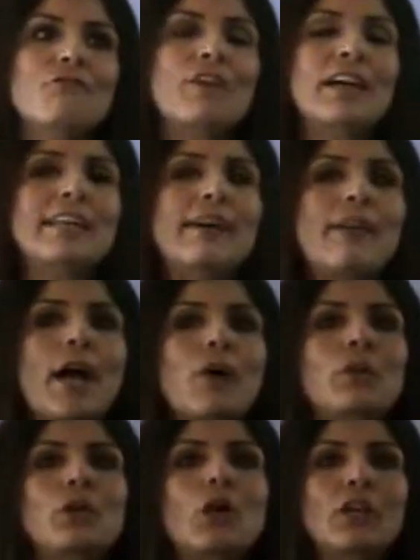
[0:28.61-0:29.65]
find out how
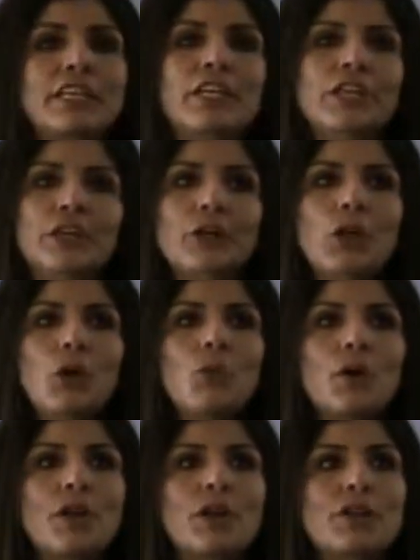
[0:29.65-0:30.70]
we got here,
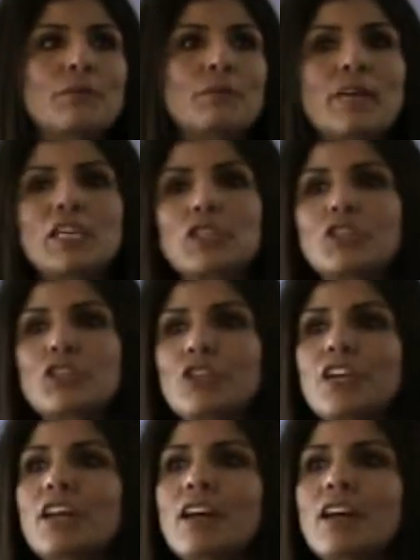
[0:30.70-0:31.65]
what are the major